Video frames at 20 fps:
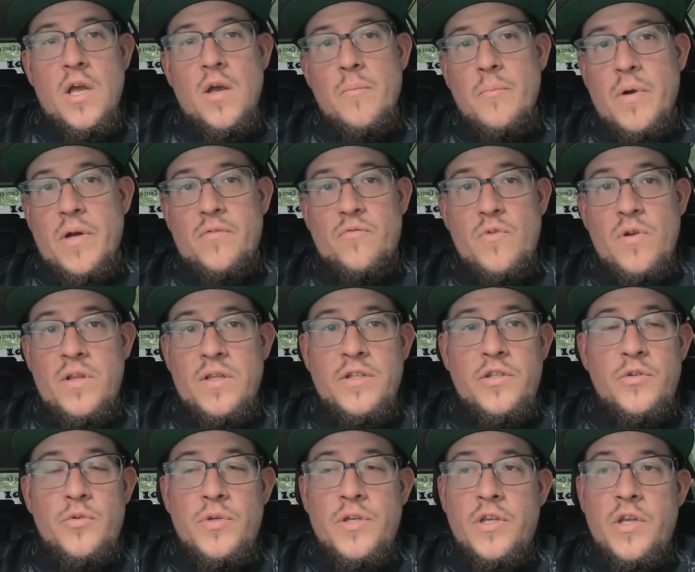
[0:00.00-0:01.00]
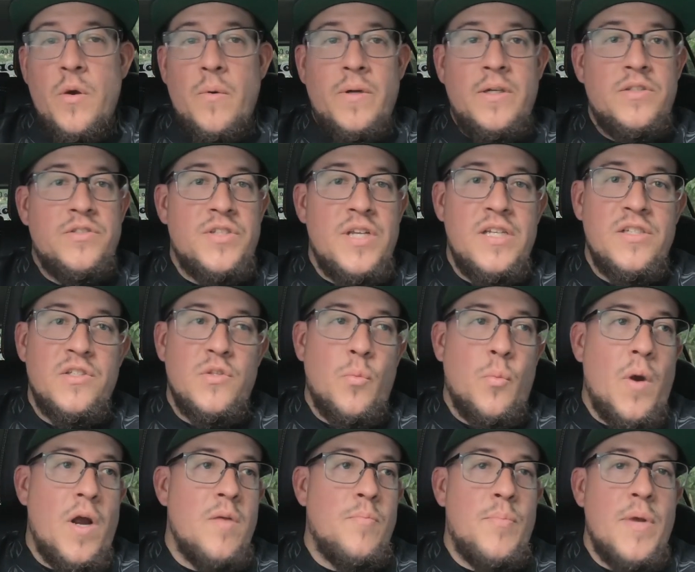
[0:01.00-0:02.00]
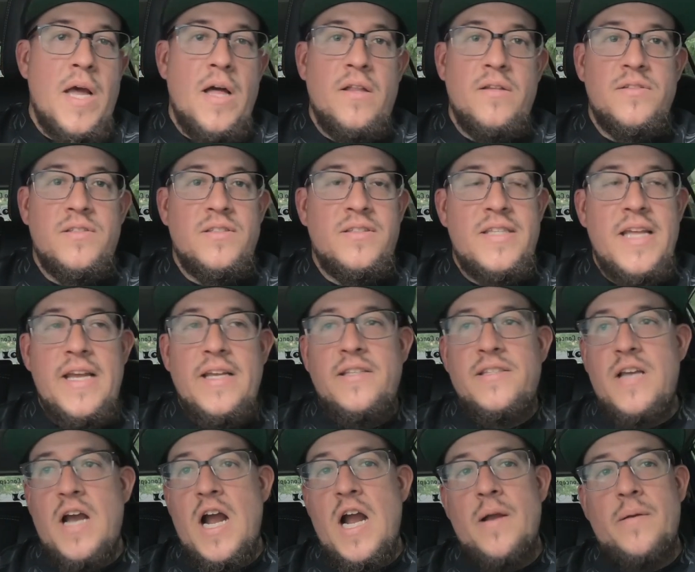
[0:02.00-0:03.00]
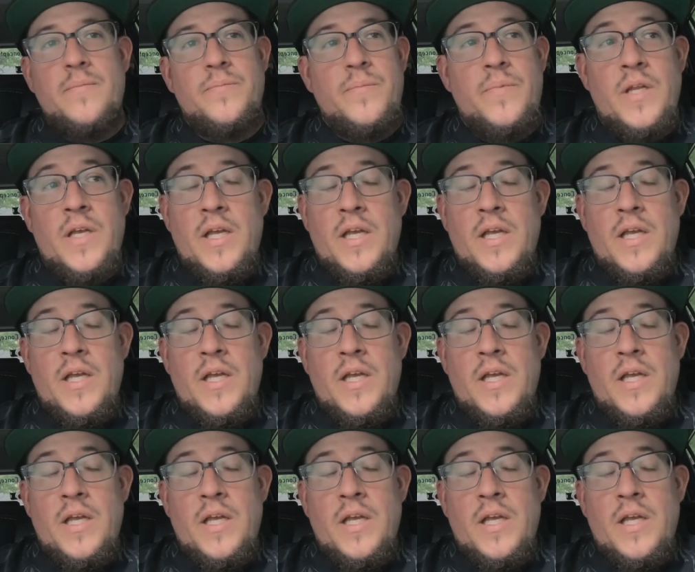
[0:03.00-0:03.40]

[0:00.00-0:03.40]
but really you can go in and change the white balance, daytime.